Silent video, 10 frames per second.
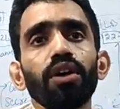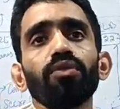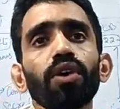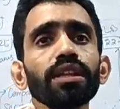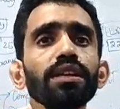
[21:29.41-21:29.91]

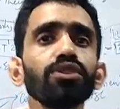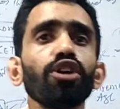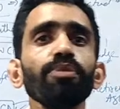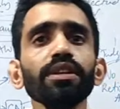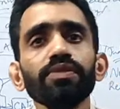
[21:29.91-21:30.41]
What are the
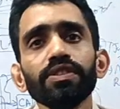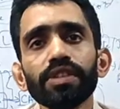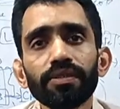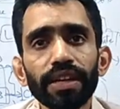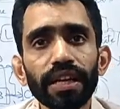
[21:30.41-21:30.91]
topics which we
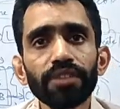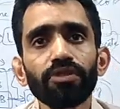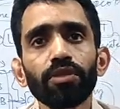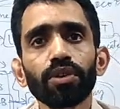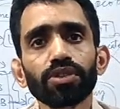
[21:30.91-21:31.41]
have taken
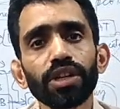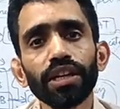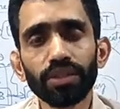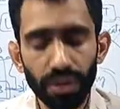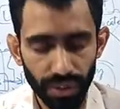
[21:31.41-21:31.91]
from
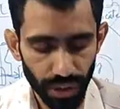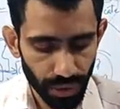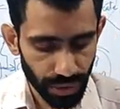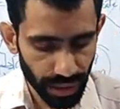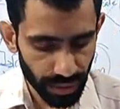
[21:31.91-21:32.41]
Australian
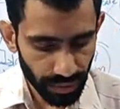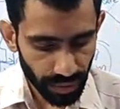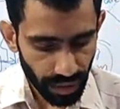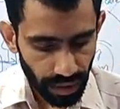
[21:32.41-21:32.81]
Constitution?